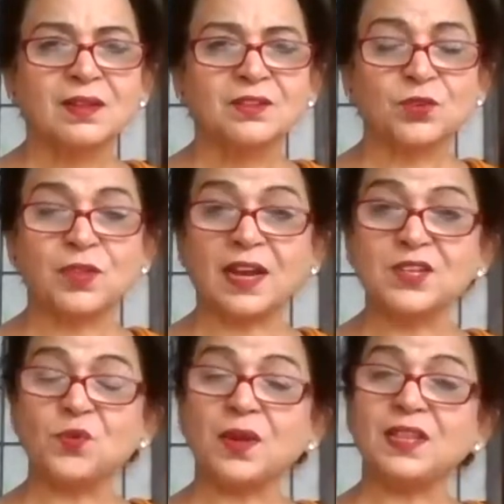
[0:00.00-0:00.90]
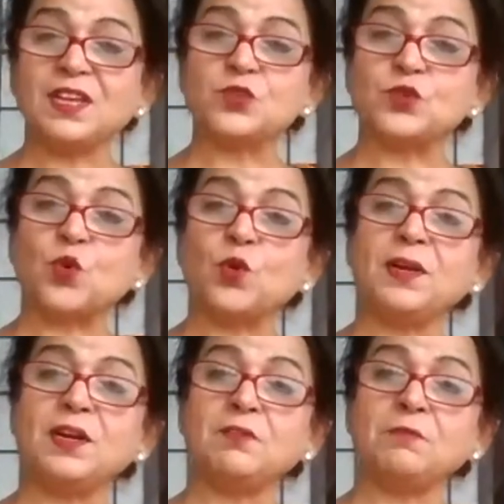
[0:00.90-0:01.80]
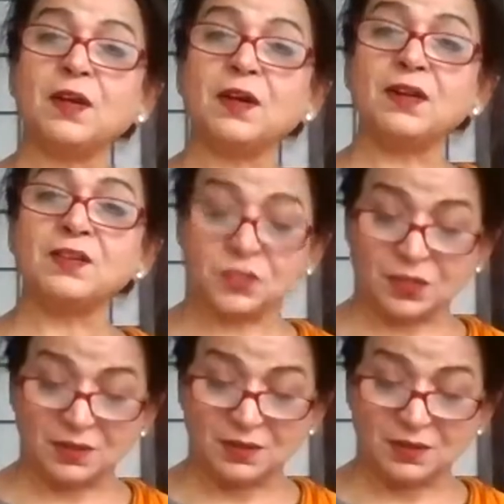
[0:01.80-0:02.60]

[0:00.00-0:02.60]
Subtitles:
So that's why there are so many different colors.